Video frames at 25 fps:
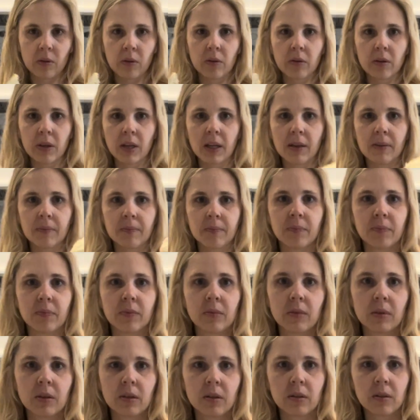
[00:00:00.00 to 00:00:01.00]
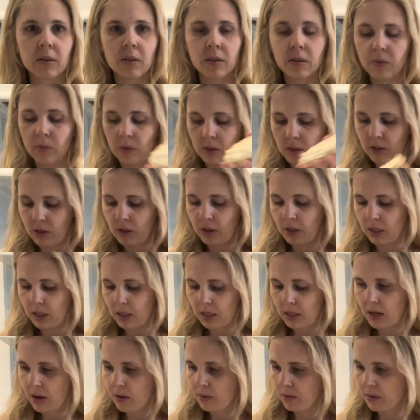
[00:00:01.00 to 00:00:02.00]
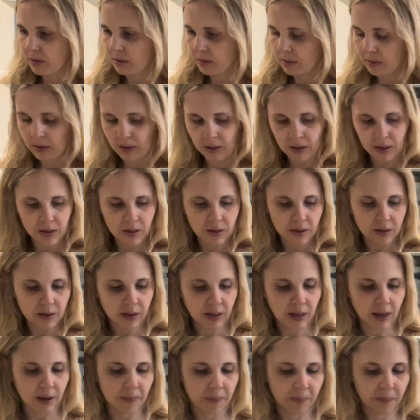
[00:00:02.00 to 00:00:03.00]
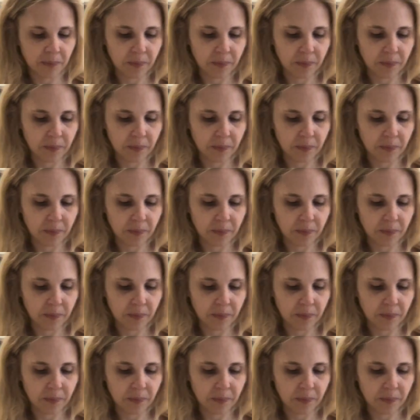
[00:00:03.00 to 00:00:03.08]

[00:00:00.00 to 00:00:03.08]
Okay, 1 cookie down. Okay,